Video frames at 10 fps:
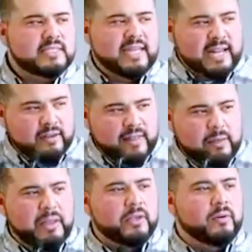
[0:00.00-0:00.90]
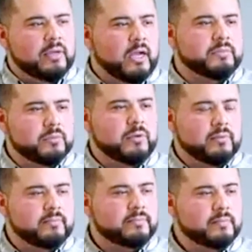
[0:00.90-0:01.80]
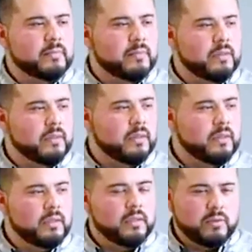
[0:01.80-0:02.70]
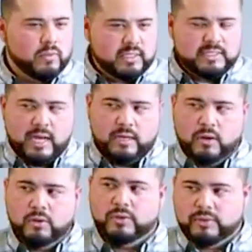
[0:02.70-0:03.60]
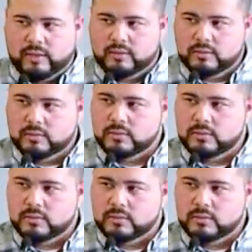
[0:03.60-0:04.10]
Did any of that make you uncomfortable? What does God owe you then?